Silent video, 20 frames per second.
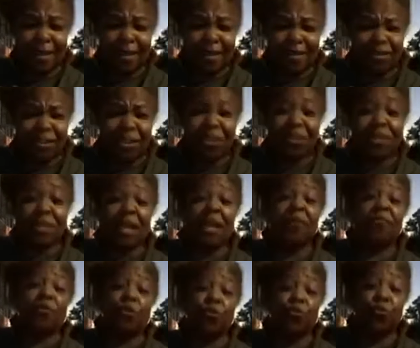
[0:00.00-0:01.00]
just
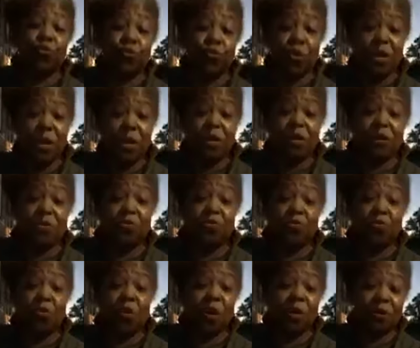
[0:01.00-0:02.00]
have a real
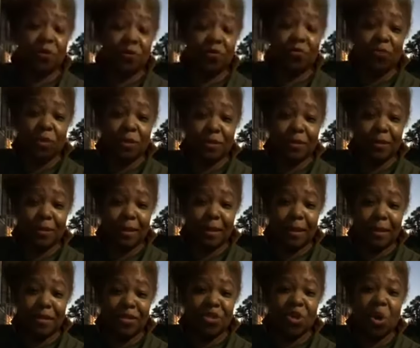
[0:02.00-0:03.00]
wonderful
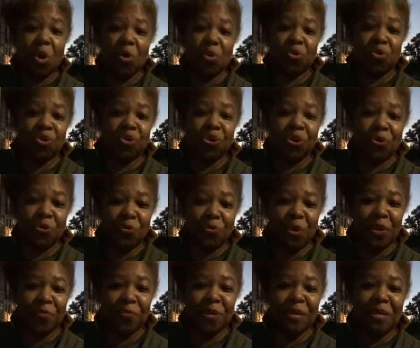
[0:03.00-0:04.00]
talk show
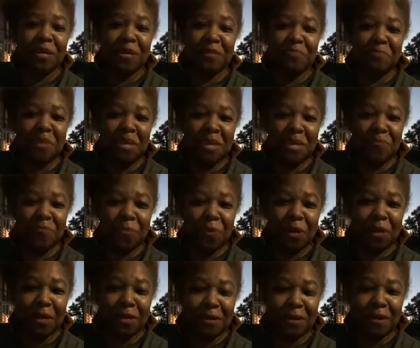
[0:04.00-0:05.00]
where we can meet
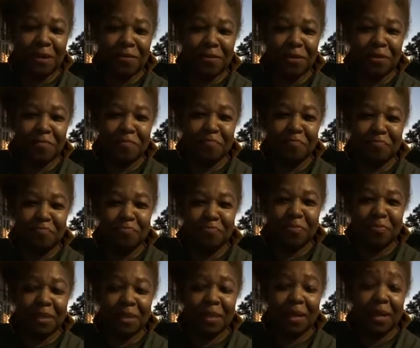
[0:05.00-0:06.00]
one another.
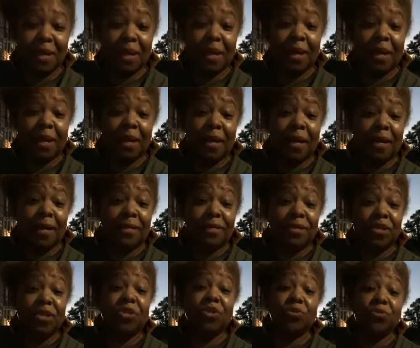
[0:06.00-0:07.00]

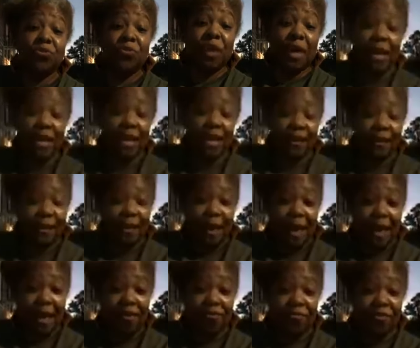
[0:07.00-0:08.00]
To do that,
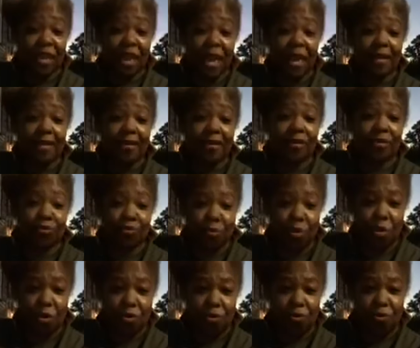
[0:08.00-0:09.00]
I've got to
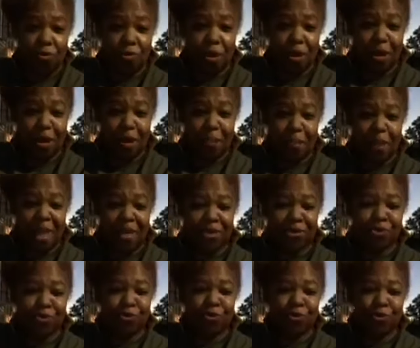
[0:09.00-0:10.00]
grow my
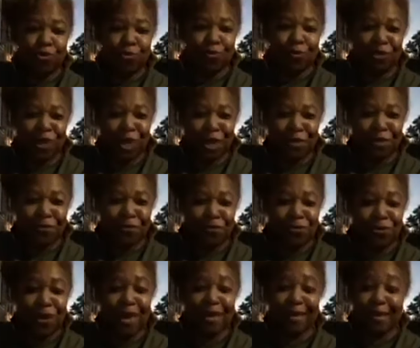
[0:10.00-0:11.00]
YouTube channel
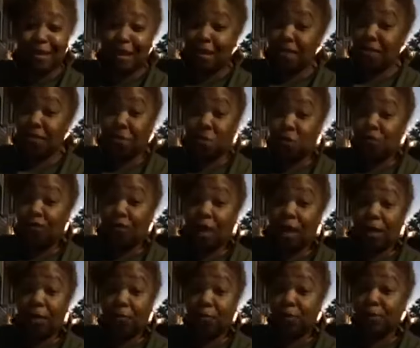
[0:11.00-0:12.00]
so I can have more
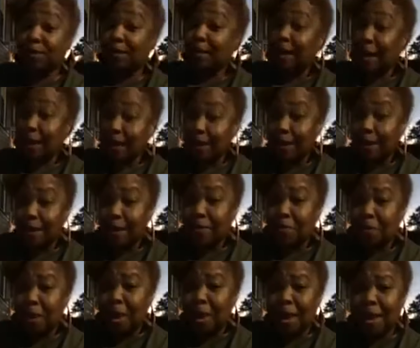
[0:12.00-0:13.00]
followers and I can get
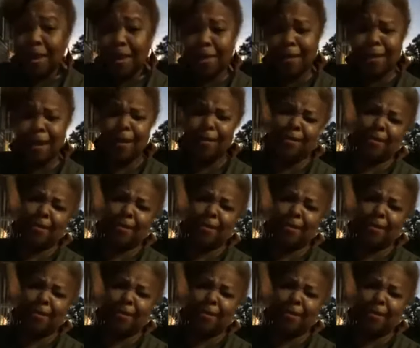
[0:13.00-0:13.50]
paid. I